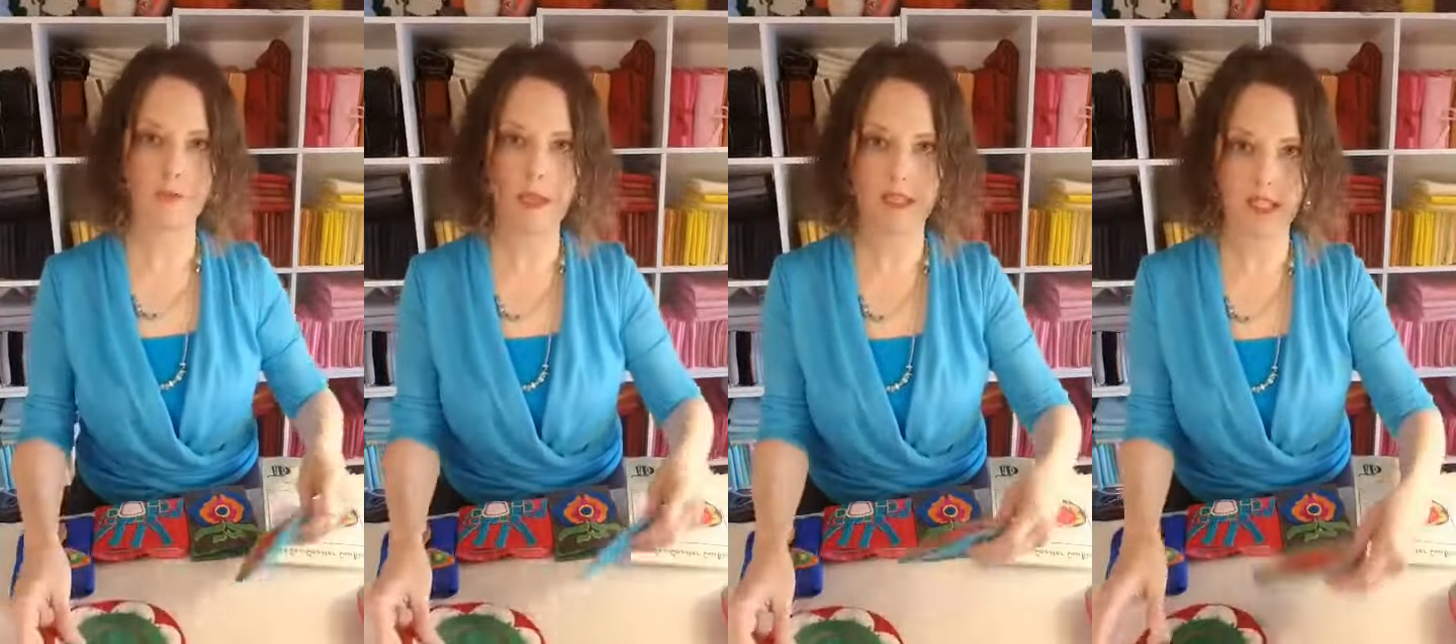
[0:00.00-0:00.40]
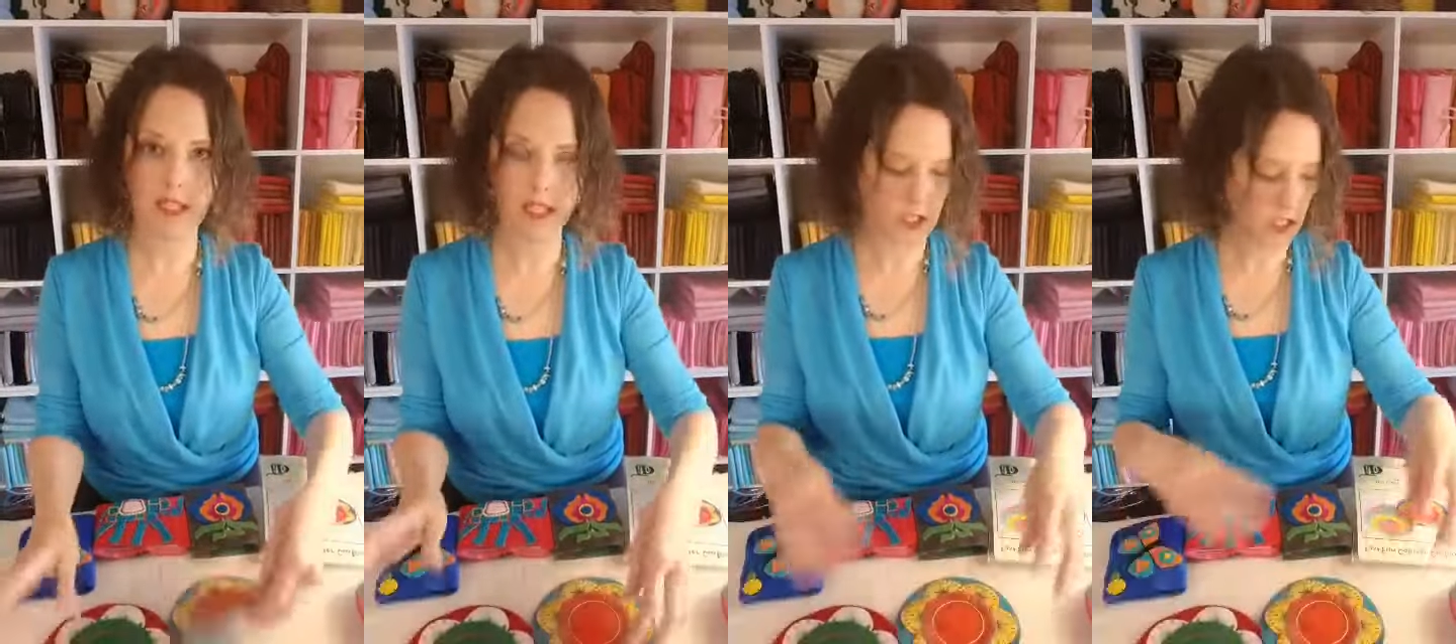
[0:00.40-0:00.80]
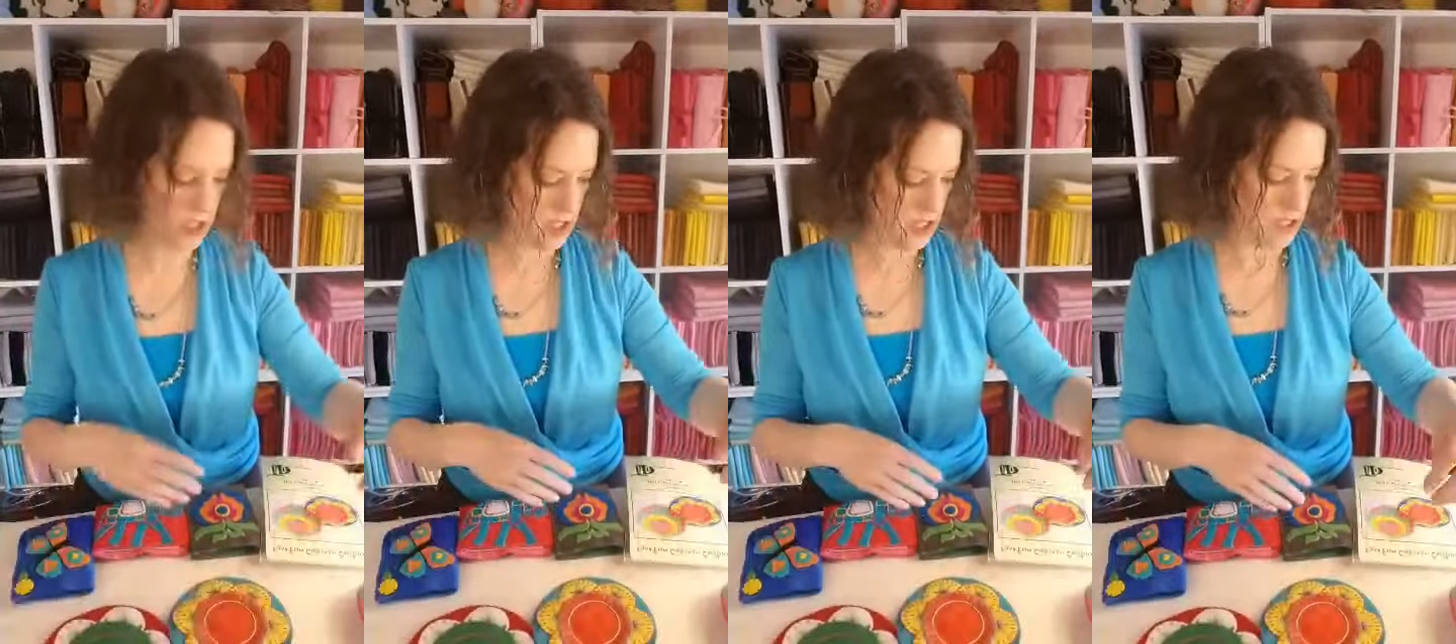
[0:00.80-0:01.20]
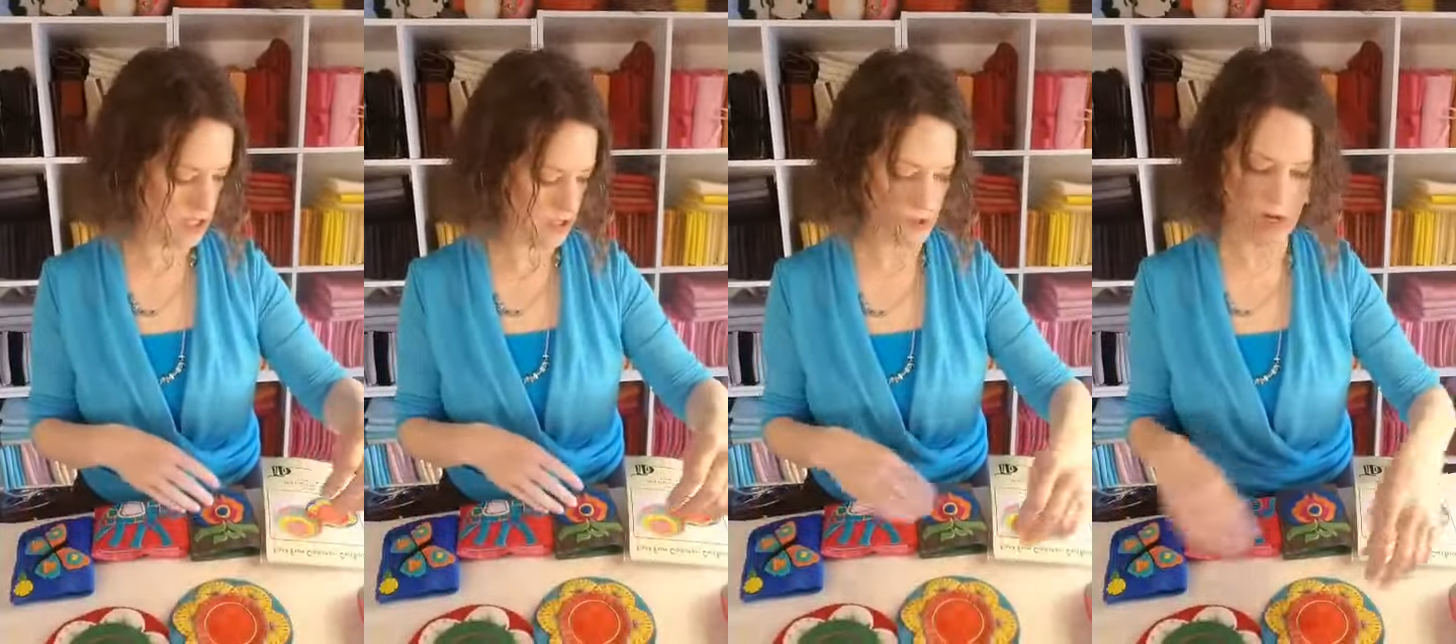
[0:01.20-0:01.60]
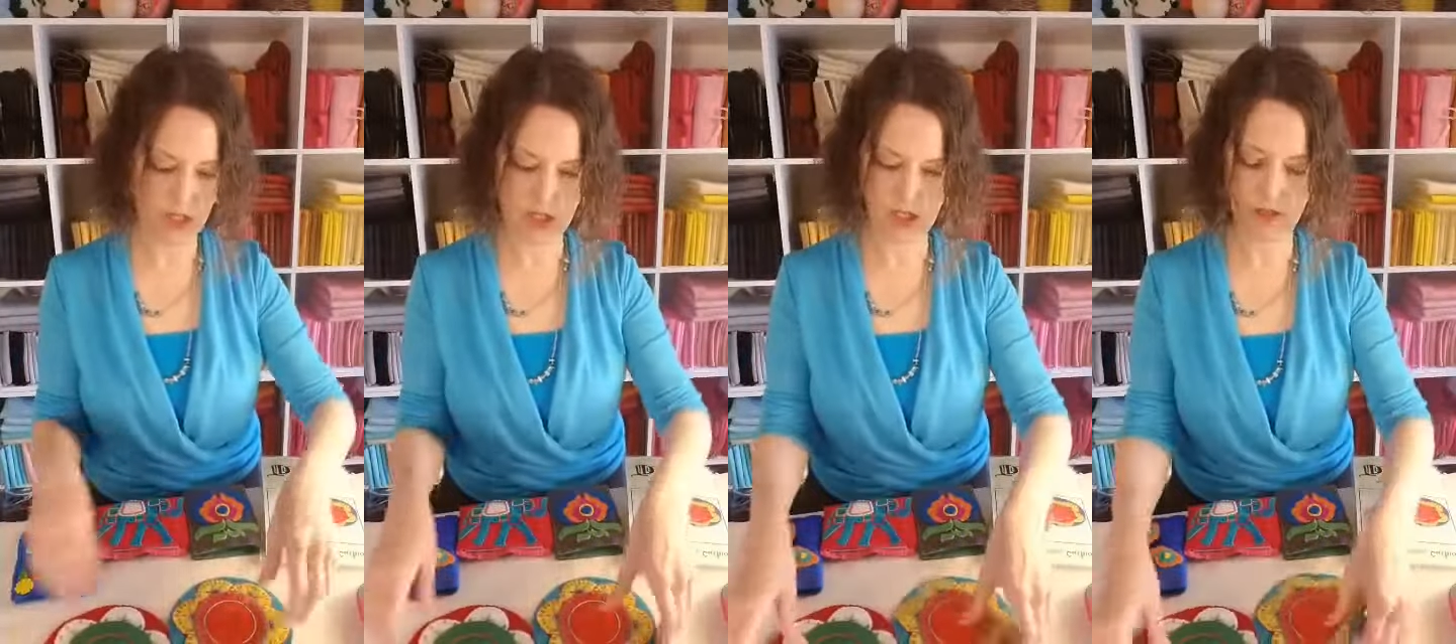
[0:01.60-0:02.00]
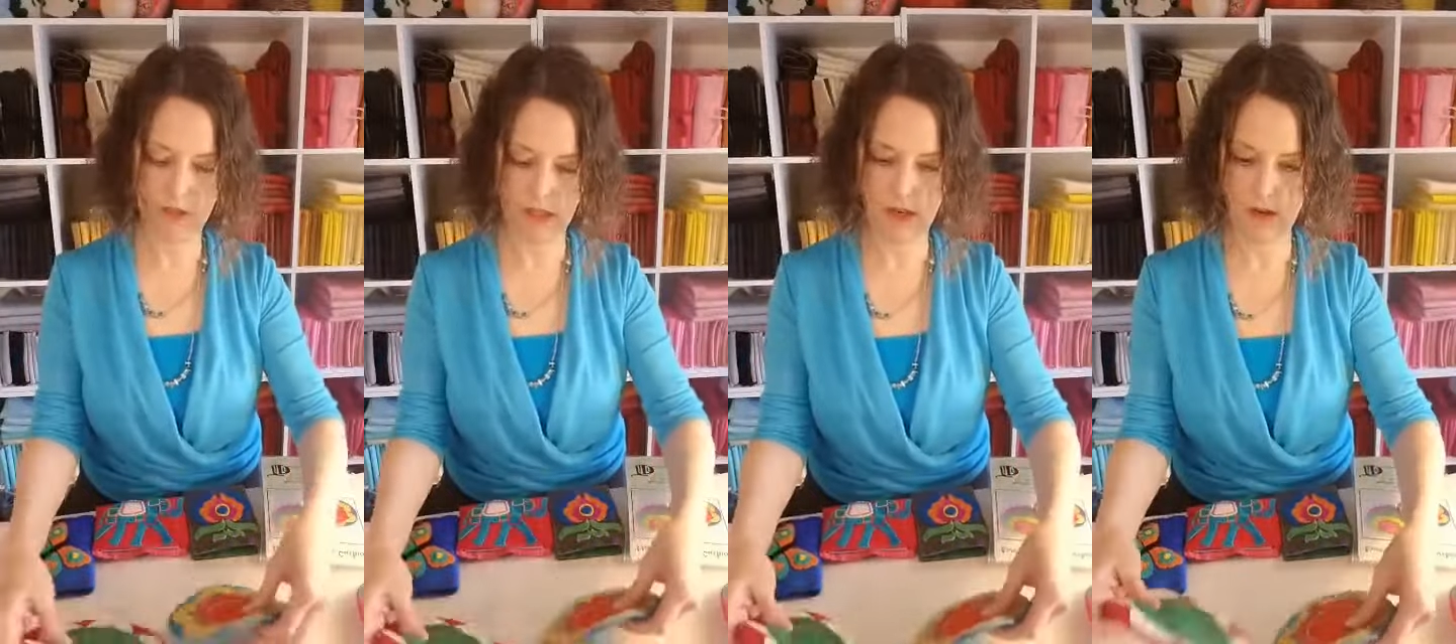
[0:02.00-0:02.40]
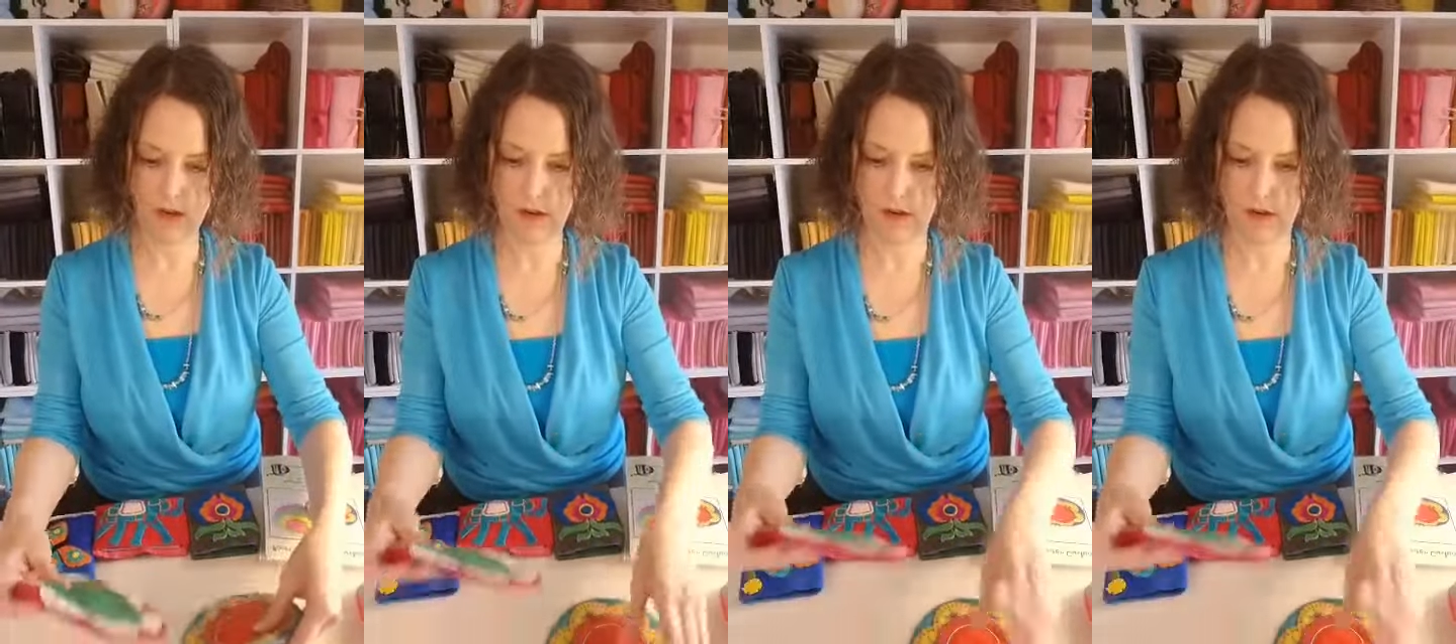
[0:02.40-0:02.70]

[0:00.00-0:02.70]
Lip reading: basic stitching directions are in there.